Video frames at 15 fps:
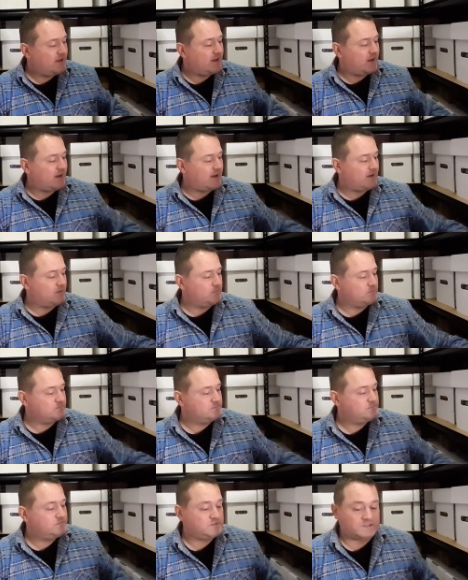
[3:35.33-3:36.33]

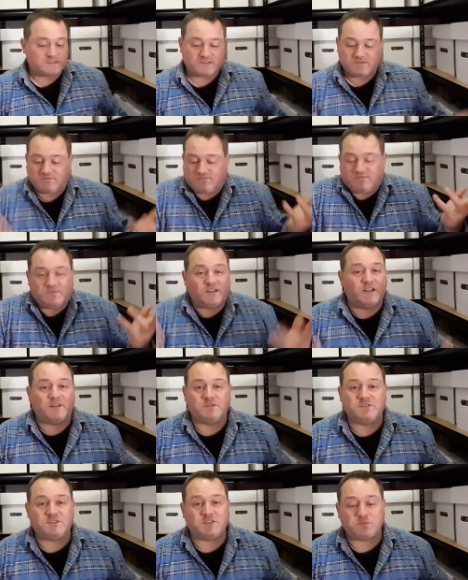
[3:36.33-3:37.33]
It
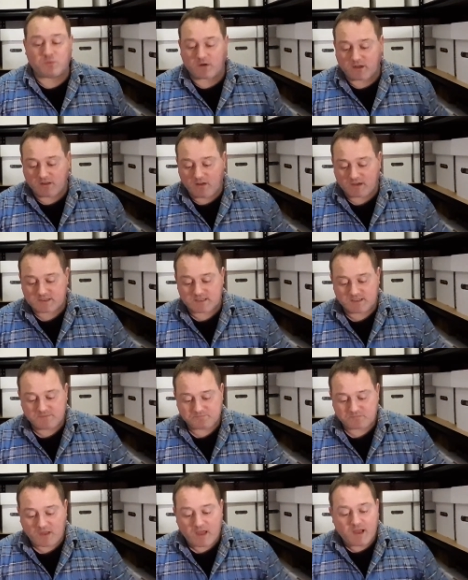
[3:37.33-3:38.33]
was just what I liked.
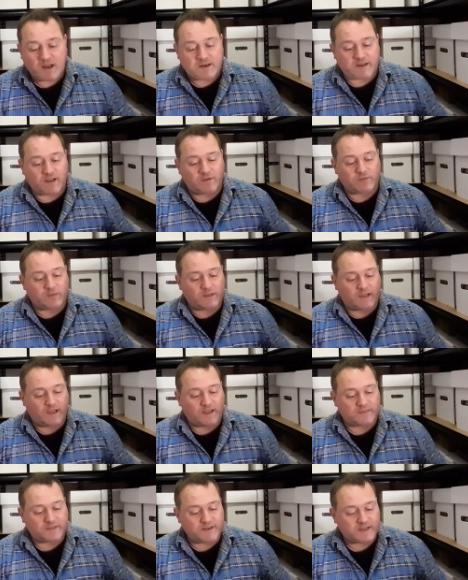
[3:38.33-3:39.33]
Now,
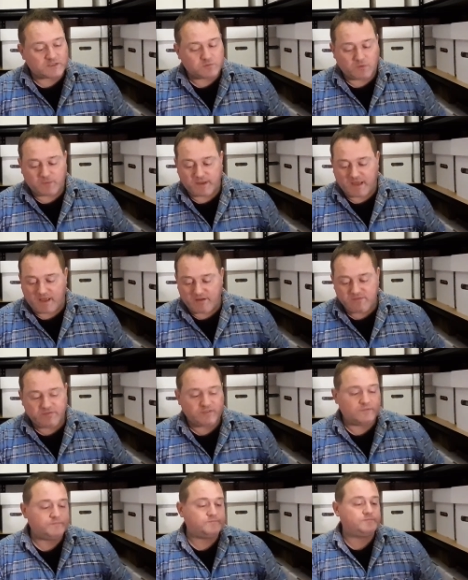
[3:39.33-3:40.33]
the next one we have
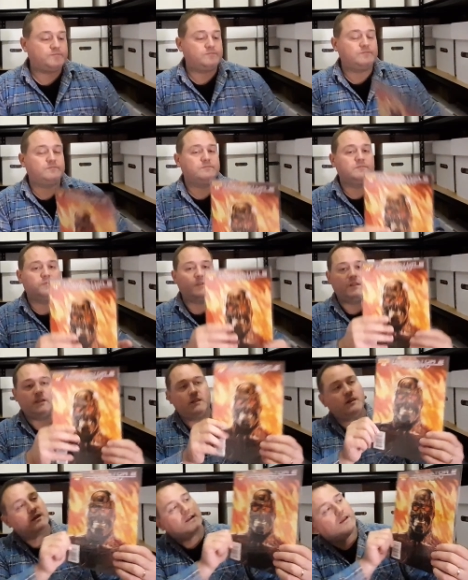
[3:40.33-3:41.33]

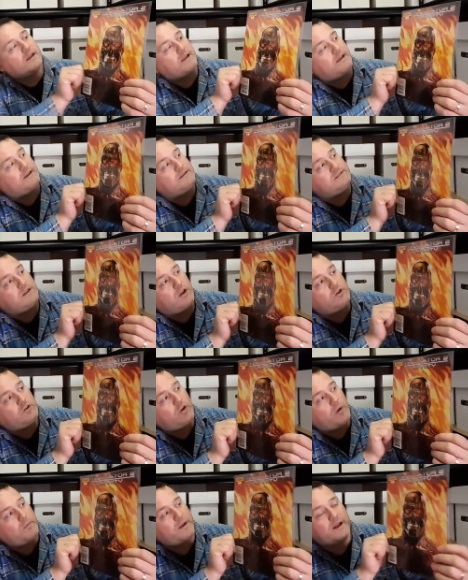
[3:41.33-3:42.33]
is
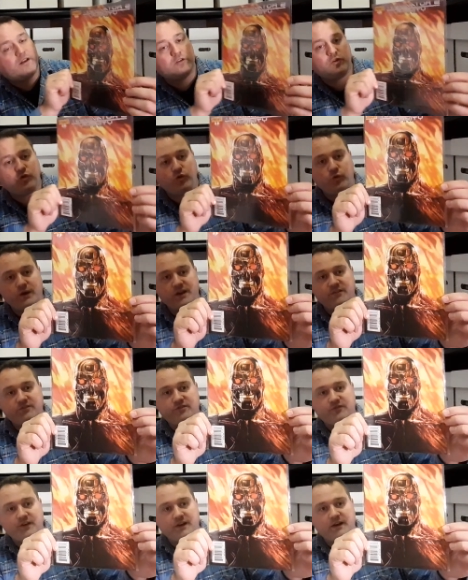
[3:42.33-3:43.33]
Terminator 2
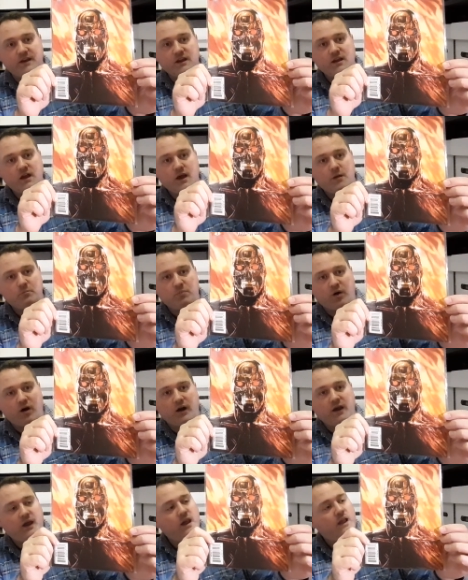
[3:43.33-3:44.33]
Infinity
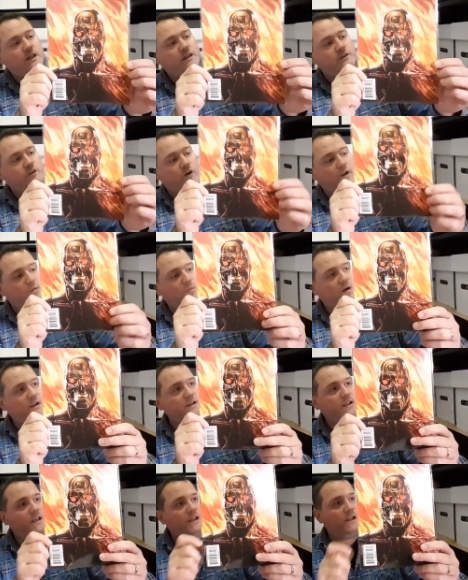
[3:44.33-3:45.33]
by Dynamite.
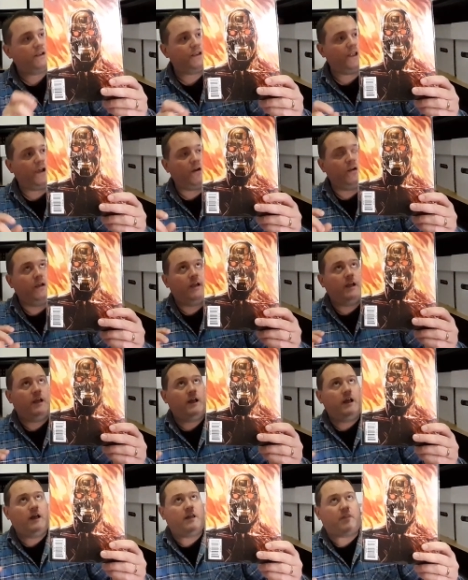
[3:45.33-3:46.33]
Now,
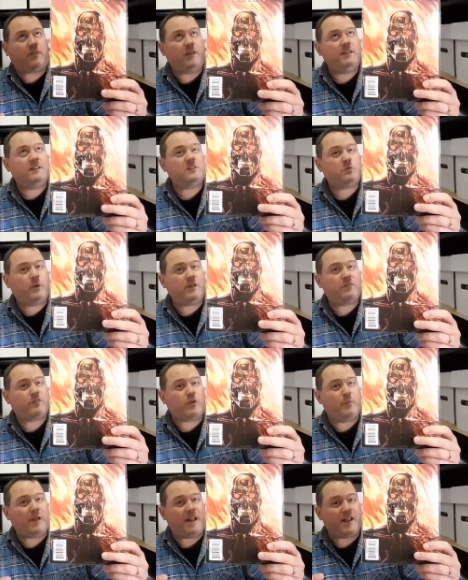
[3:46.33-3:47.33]
I think this went for
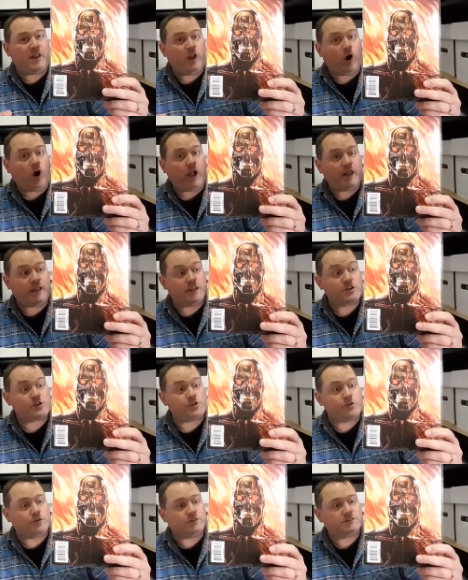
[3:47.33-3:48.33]
about 9
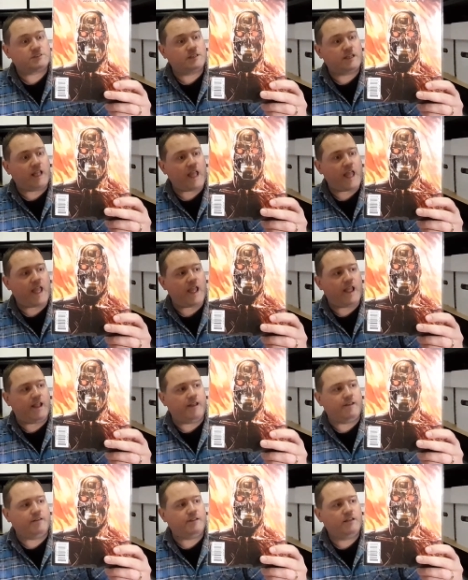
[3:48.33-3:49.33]
issues,
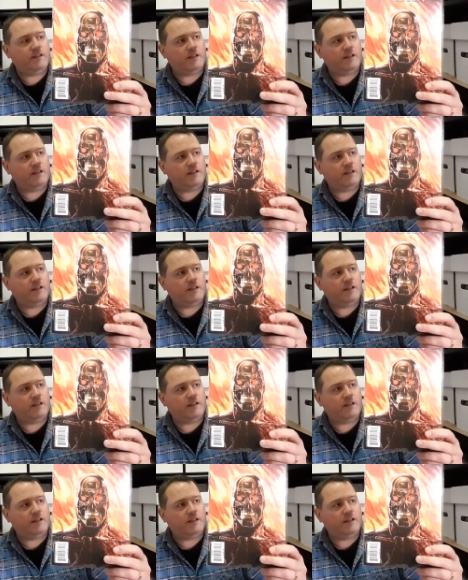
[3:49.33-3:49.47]
and